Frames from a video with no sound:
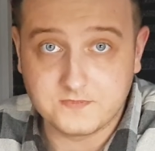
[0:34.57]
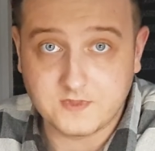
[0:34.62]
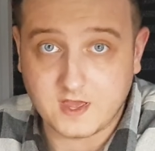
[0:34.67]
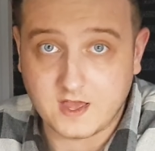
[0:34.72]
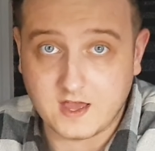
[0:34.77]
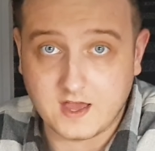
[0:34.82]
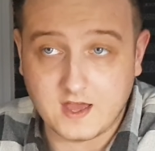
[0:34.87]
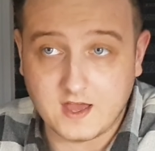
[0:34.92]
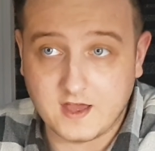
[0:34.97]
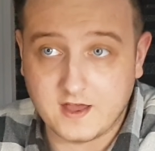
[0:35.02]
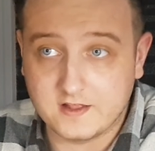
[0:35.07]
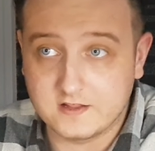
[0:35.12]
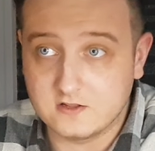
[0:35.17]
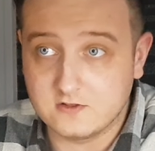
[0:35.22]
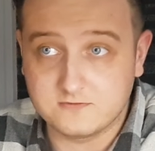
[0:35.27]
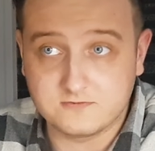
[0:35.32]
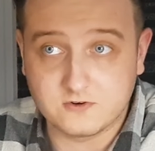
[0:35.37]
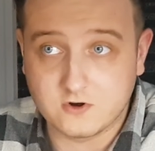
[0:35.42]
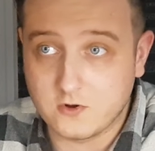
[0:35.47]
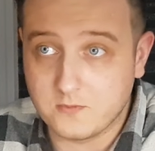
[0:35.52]

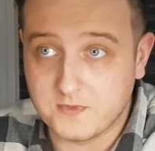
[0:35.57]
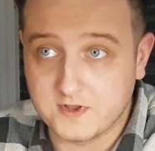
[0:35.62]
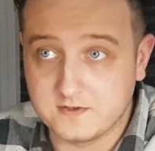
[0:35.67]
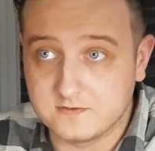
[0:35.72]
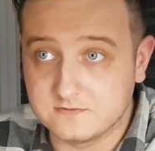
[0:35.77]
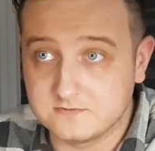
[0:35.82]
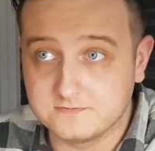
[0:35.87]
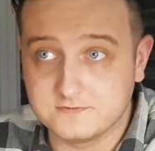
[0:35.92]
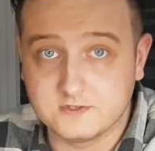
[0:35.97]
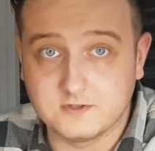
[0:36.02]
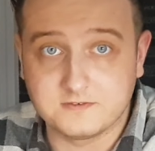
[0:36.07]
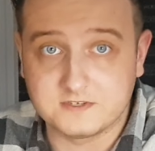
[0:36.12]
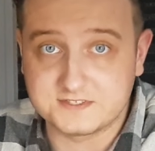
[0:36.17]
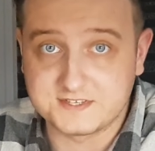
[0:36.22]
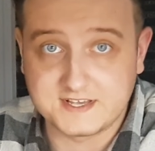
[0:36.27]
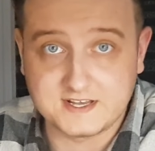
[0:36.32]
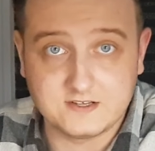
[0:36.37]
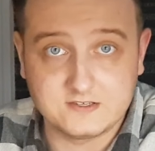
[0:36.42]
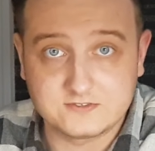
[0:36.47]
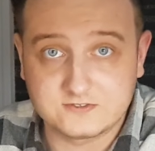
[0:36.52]
Love Roman, love his
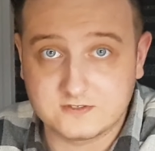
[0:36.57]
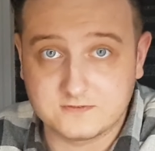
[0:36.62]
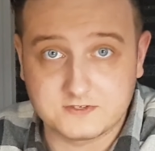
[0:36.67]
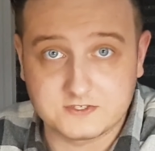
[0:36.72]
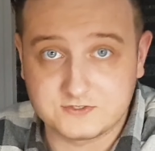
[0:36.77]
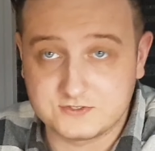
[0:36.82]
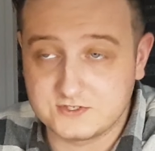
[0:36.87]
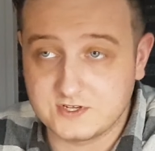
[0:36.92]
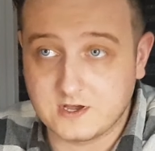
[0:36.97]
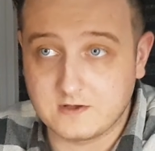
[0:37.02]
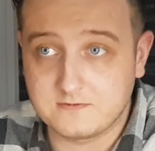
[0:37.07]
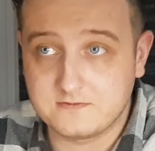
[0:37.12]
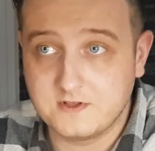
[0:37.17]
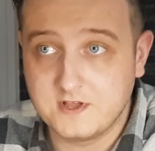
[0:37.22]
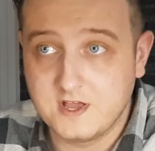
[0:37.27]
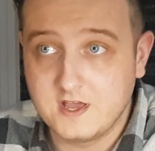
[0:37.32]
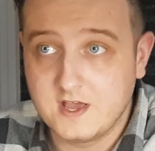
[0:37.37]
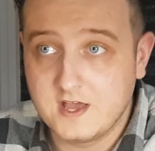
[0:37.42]
hilts, love his stuff.